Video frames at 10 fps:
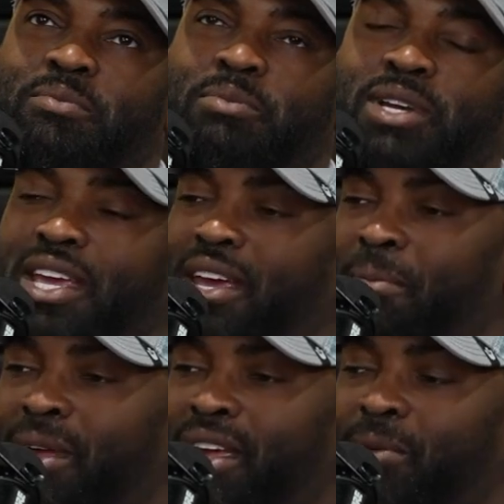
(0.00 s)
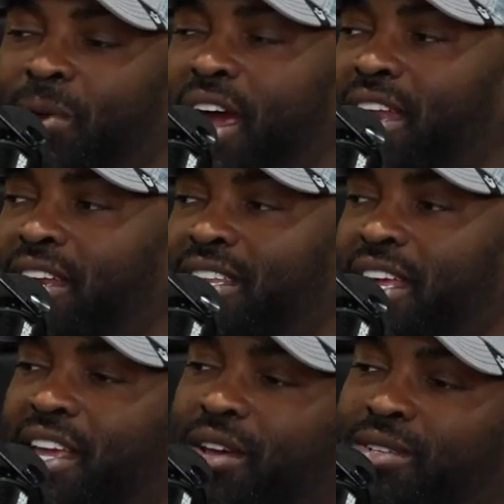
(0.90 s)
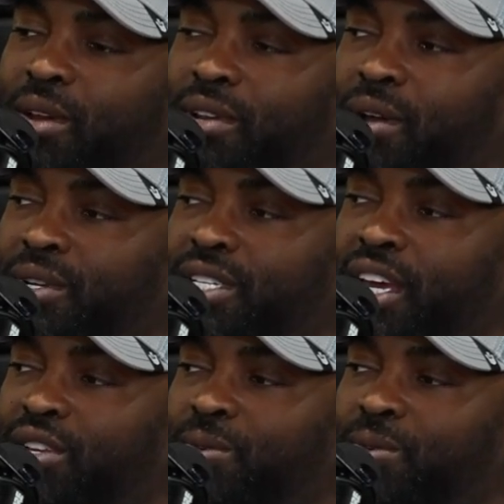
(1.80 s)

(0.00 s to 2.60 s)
But yeah, man, we got anything else on the schedule?